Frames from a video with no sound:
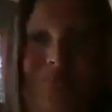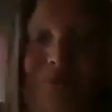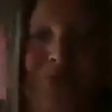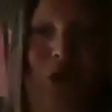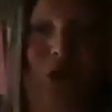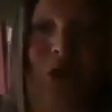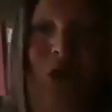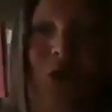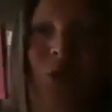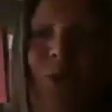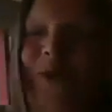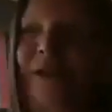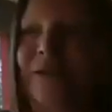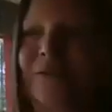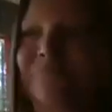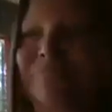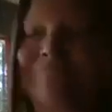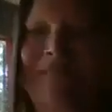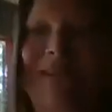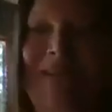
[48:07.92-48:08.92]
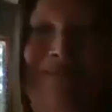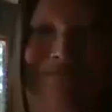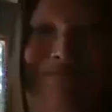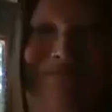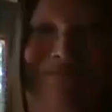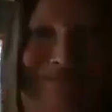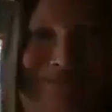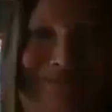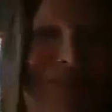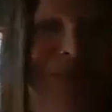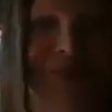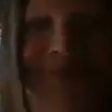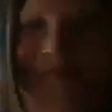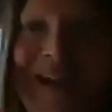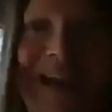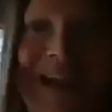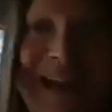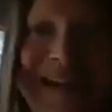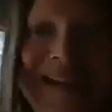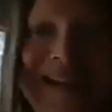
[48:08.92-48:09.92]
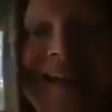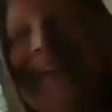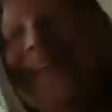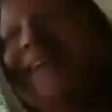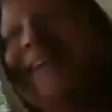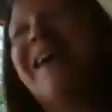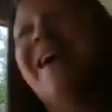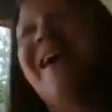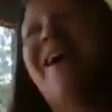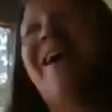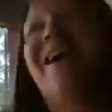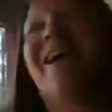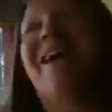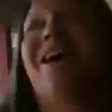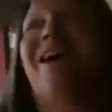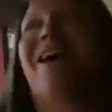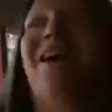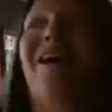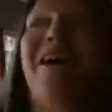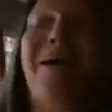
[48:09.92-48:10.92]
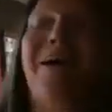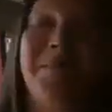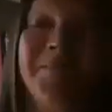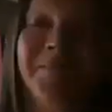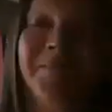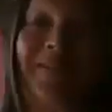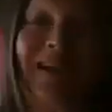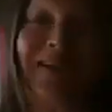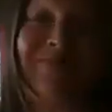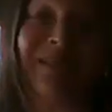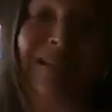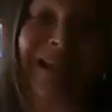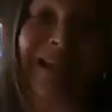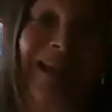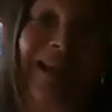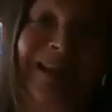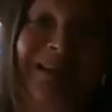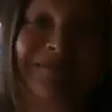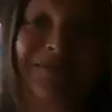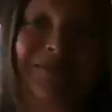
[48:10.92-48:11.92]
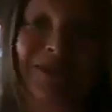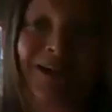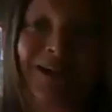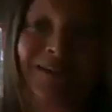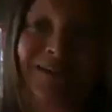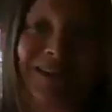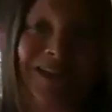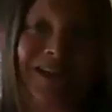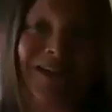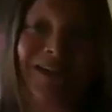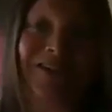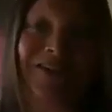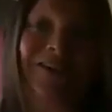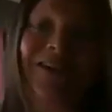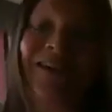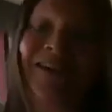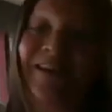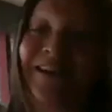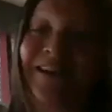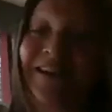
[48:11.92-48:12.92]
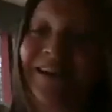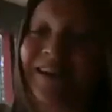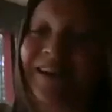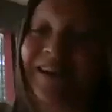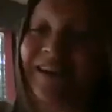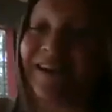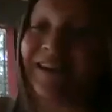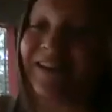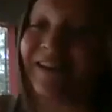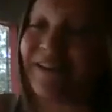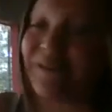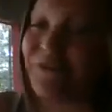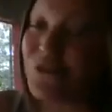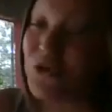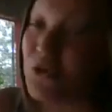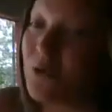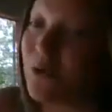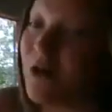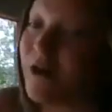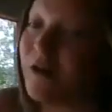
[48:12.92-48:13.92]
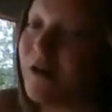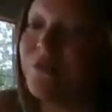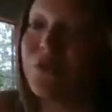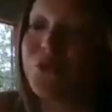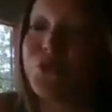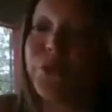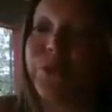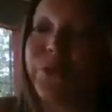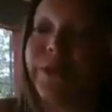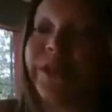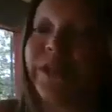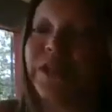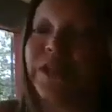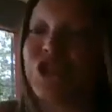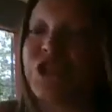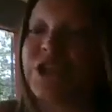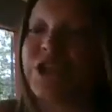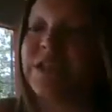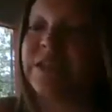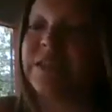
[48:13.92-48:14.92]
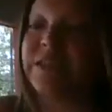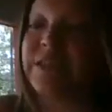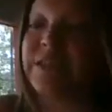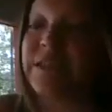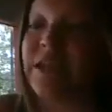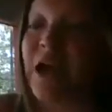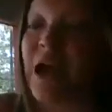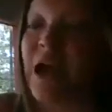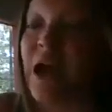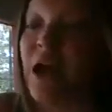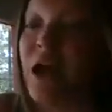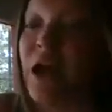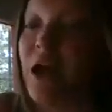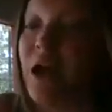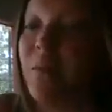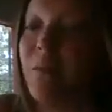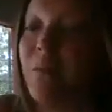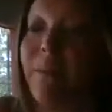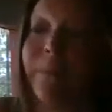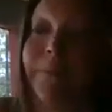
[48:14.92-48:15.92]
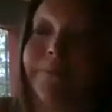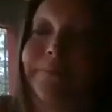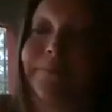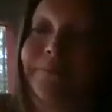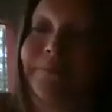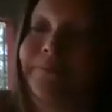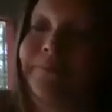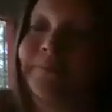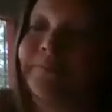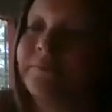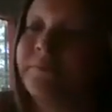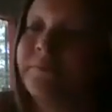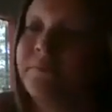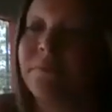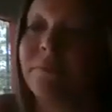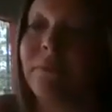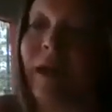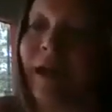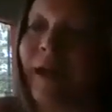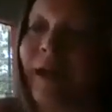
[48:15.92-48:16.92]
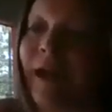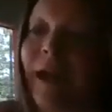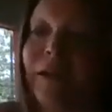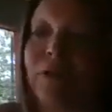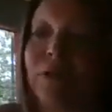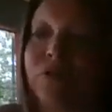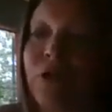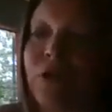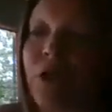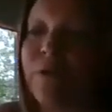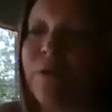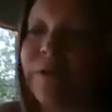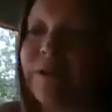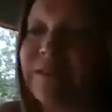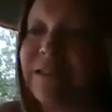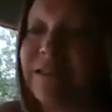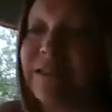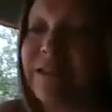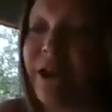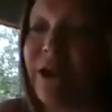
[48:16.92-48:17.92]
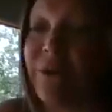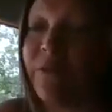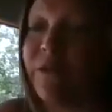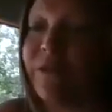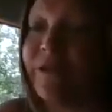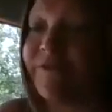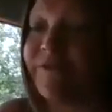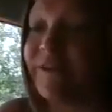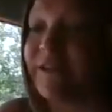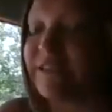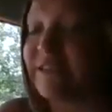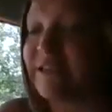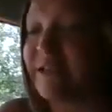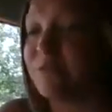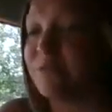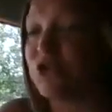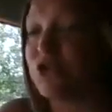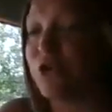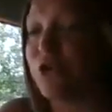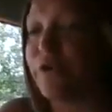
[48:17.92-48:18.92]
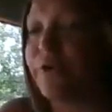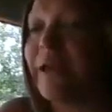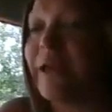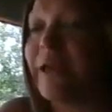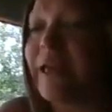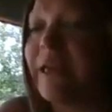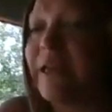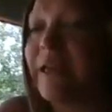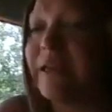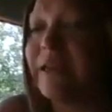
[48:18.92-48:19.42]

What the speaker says: go and do that. I'm glad I'm not there. And if you are in those religions, I don't know. Is it terrible if I say I'm sorry?